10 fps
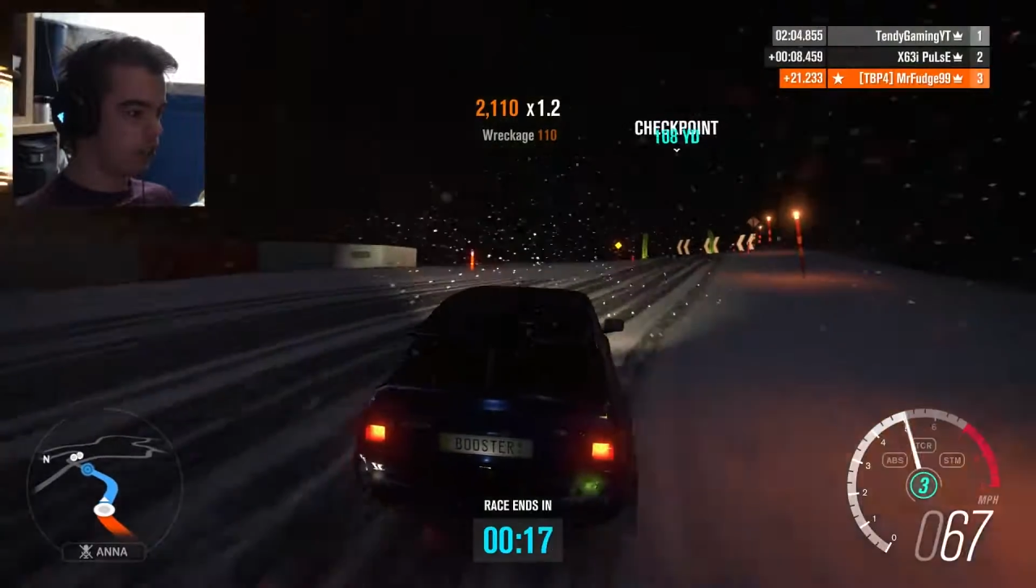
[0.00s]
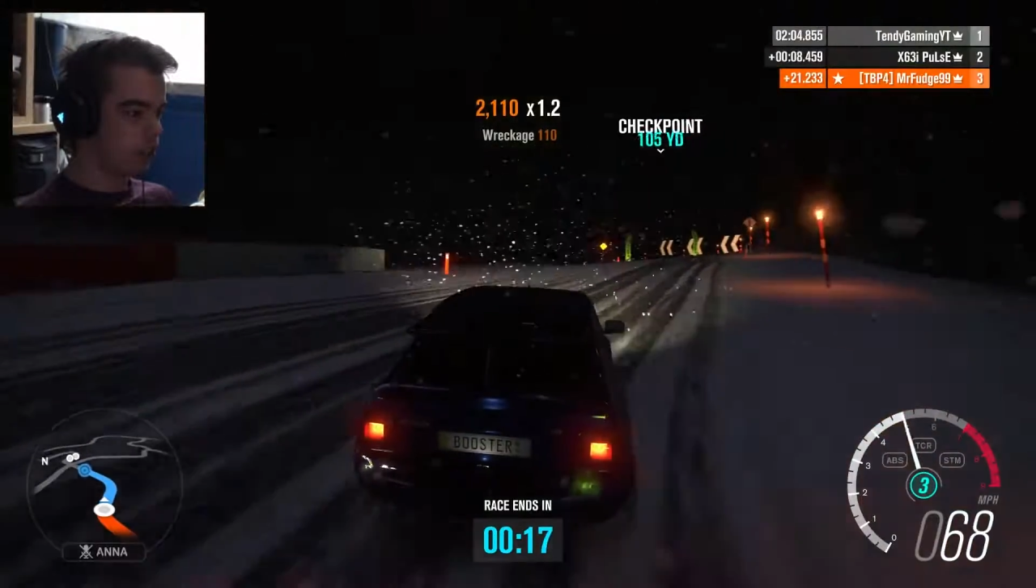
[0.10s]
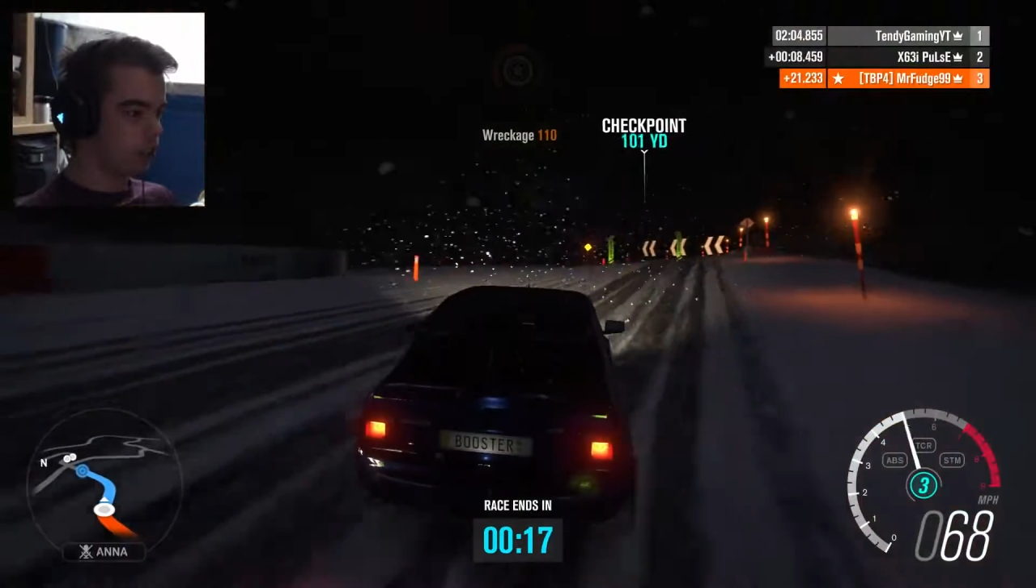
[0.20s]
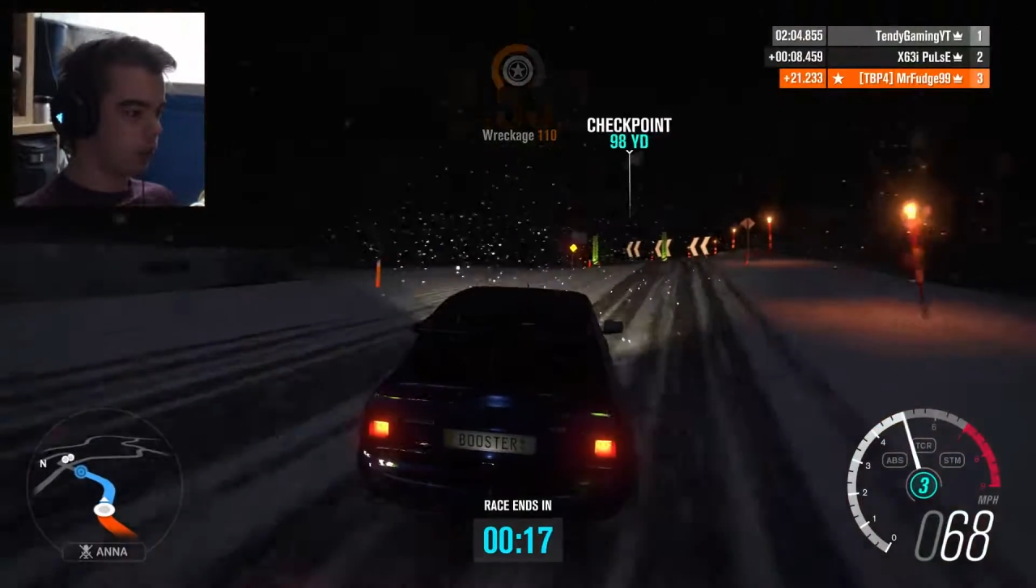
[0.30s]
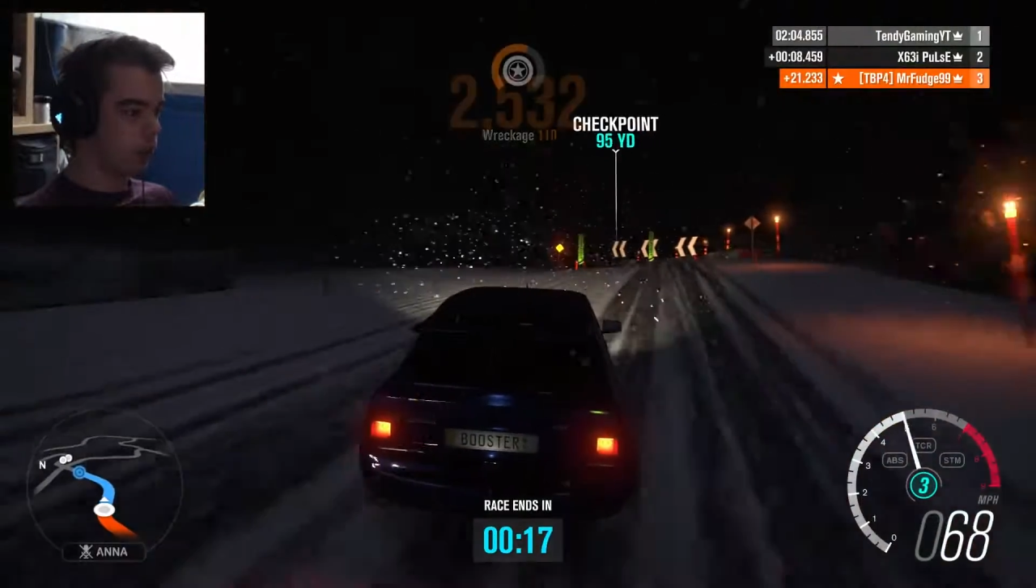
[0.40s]
every
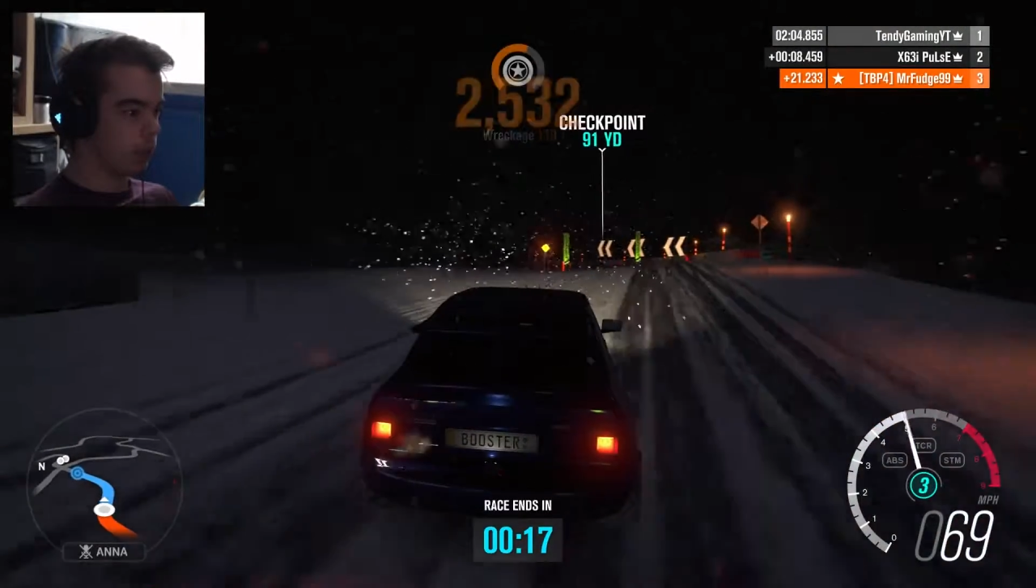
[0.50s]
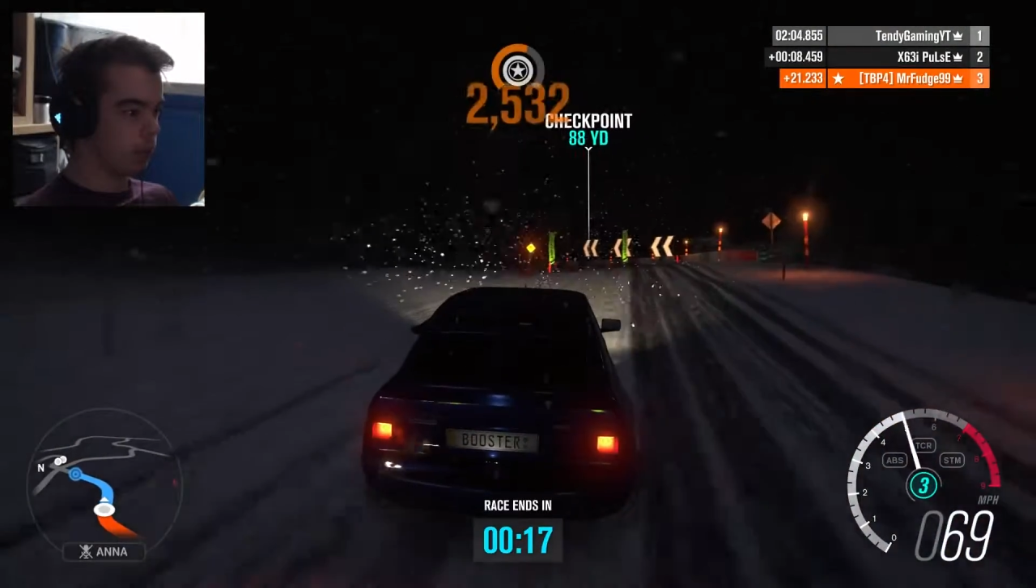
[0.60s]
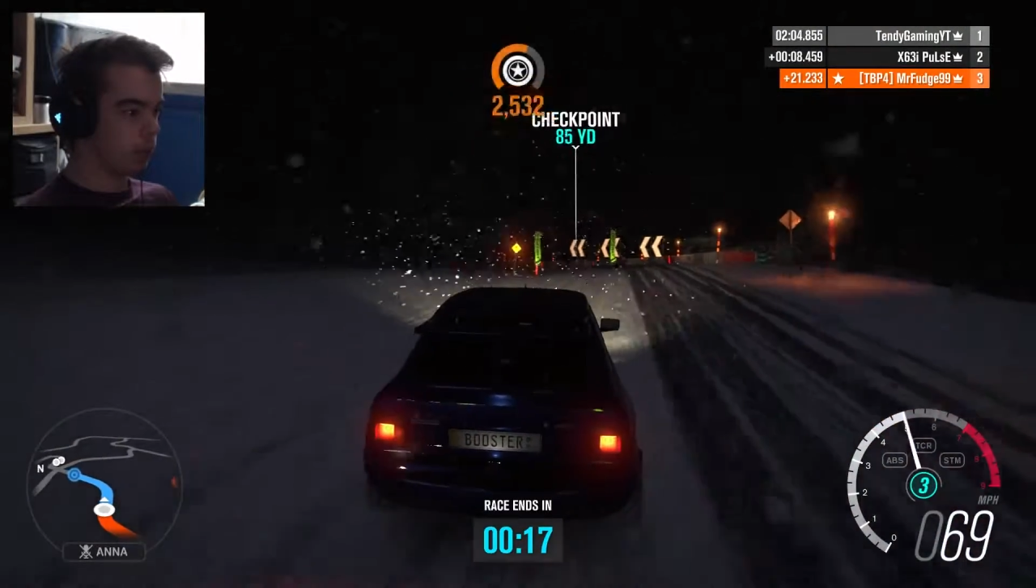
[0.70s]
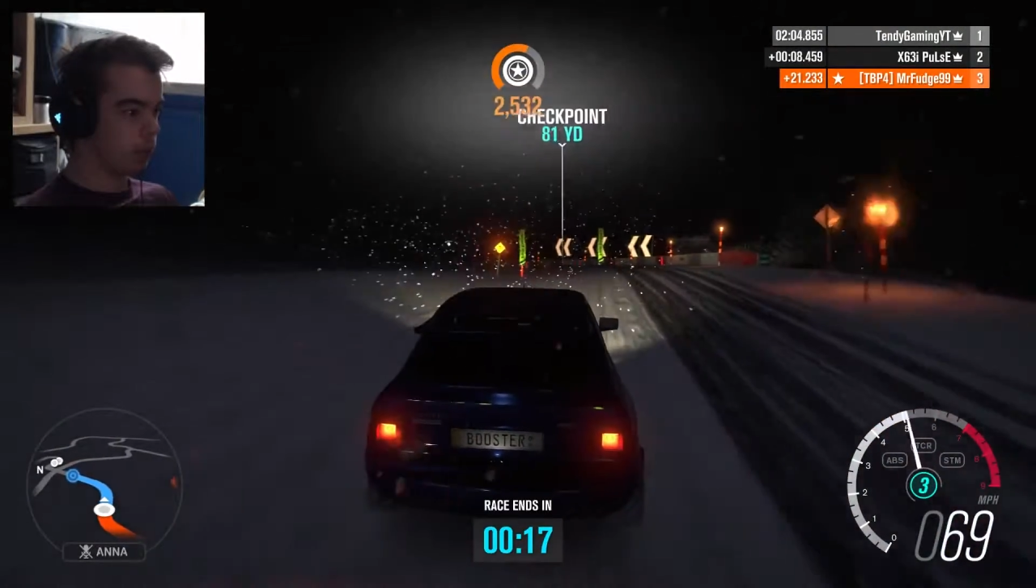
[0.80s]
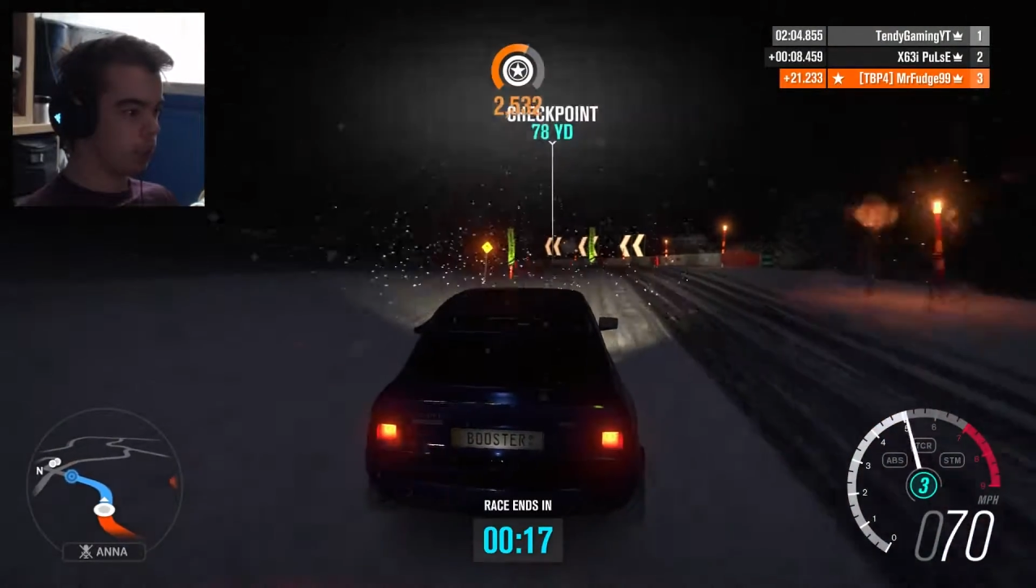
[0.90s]
single build
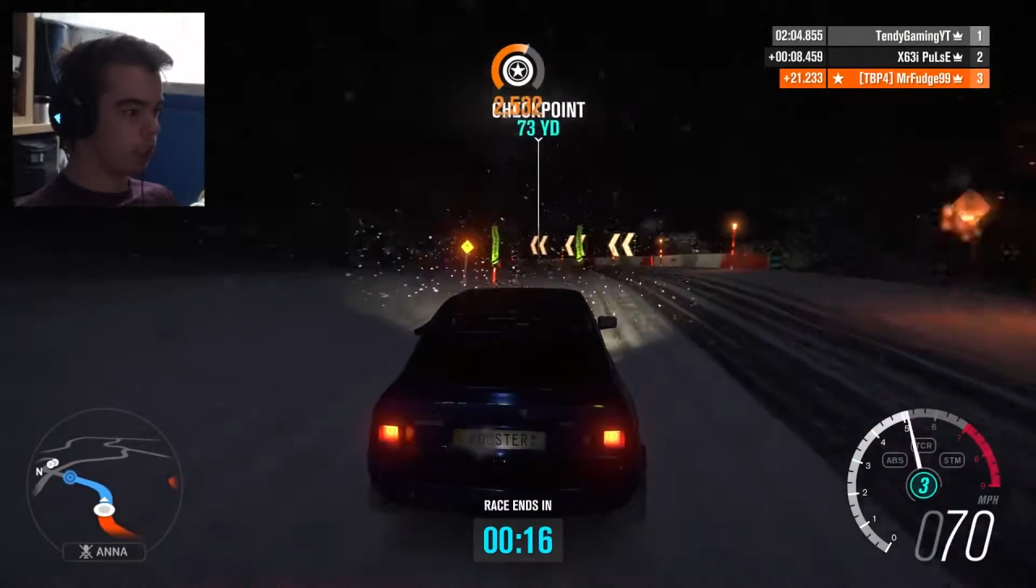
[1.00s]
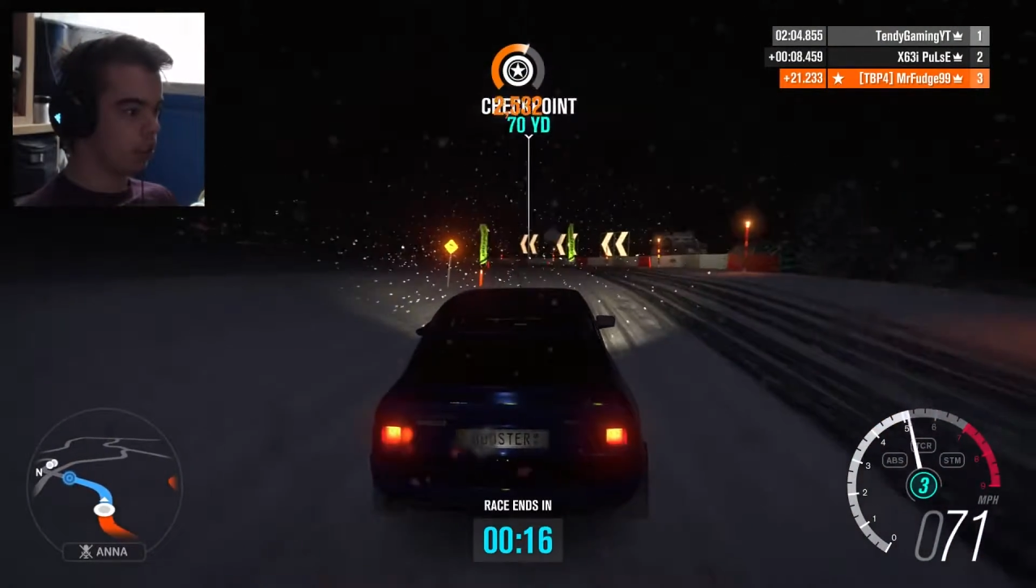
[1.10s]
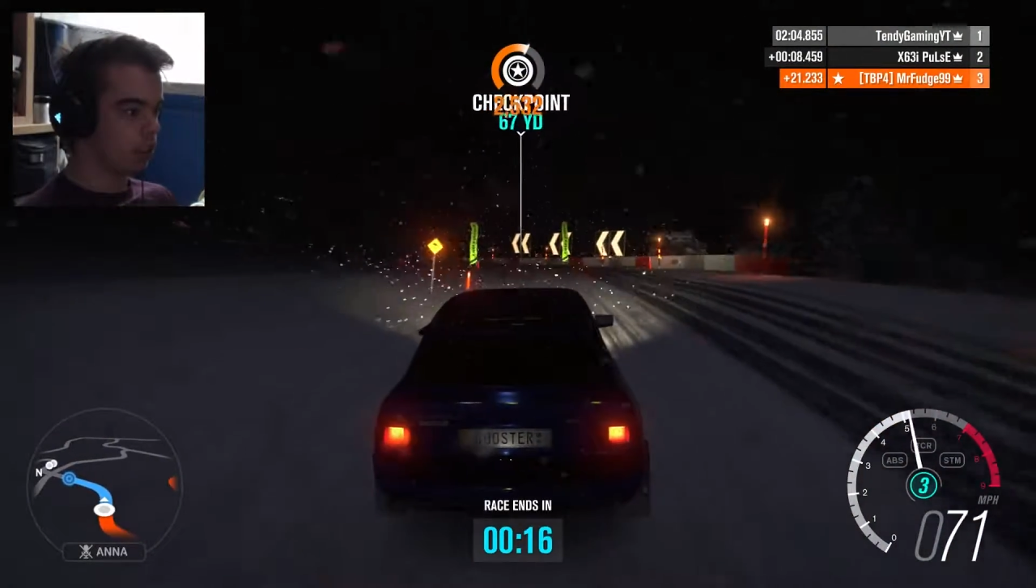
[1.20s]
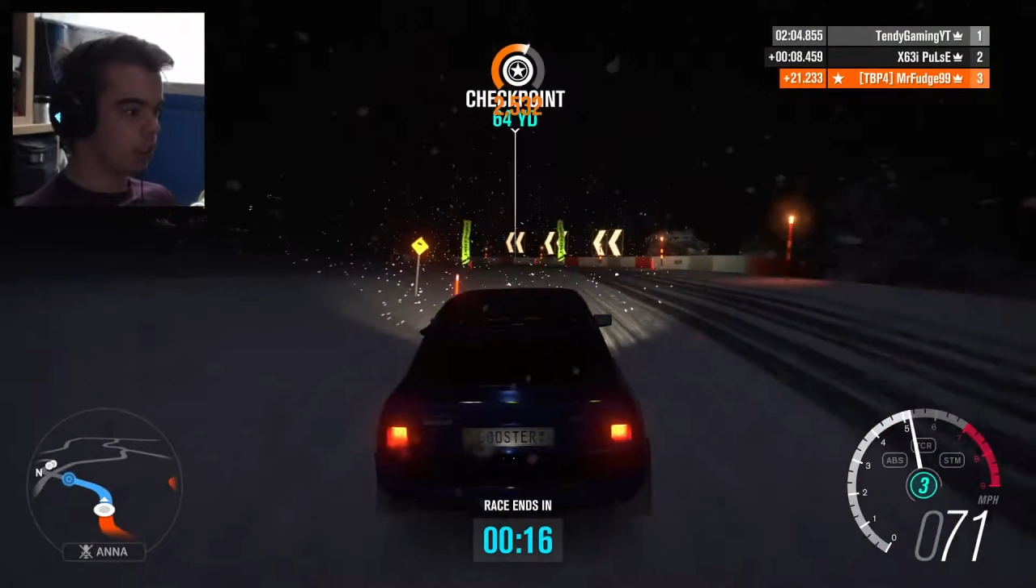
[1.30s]
we do C-Class.